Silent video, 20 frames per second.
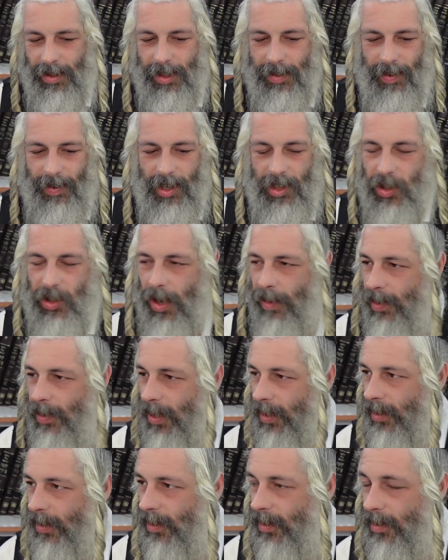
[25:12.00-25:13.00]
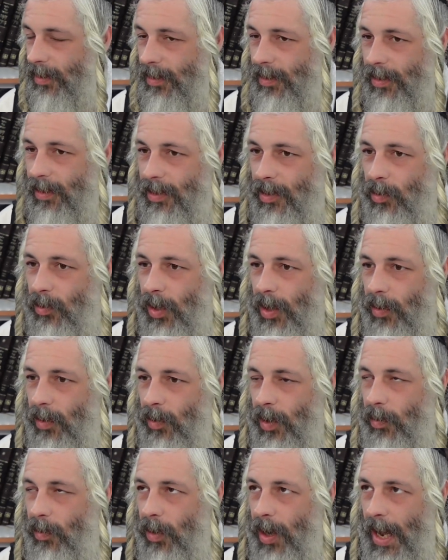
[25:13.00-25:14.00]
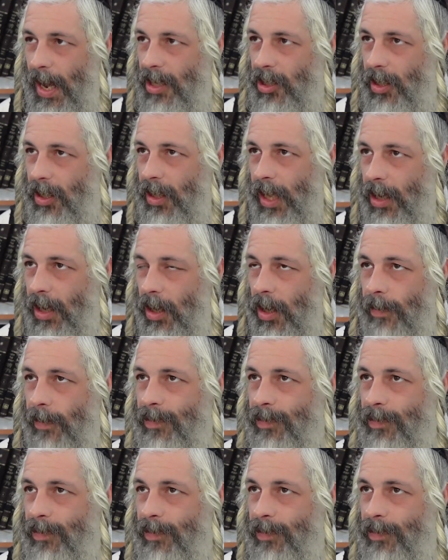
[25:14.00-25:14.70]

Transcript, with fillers: very troubling. What we're actually like,